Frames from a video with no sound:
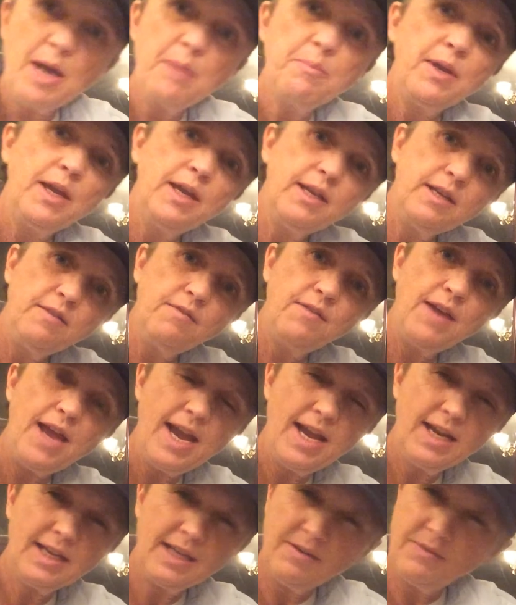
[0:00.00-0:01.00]
my pet
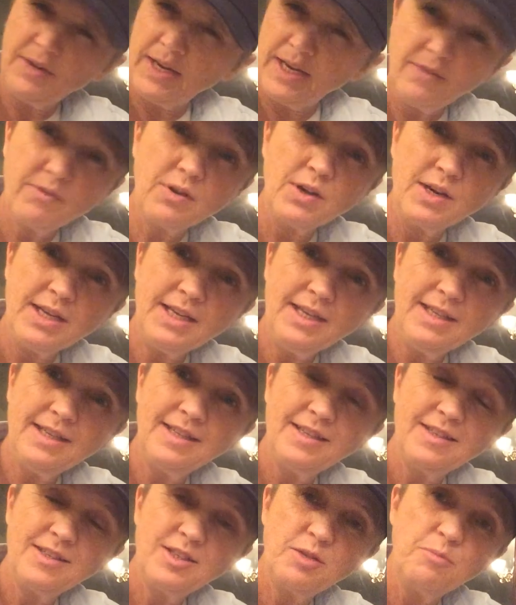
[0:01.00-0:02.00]
evac, if I ever need
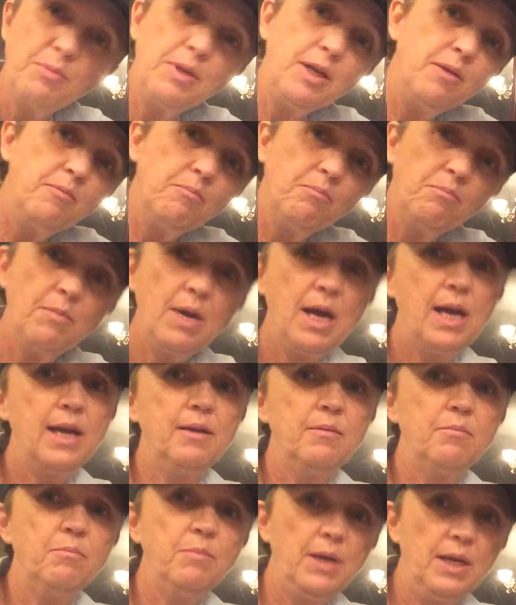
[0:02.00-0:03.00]
it, to be
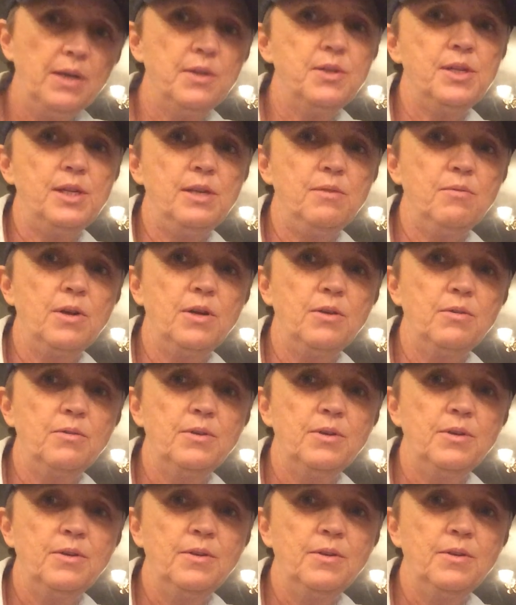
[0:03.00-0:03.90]
my pet's hero.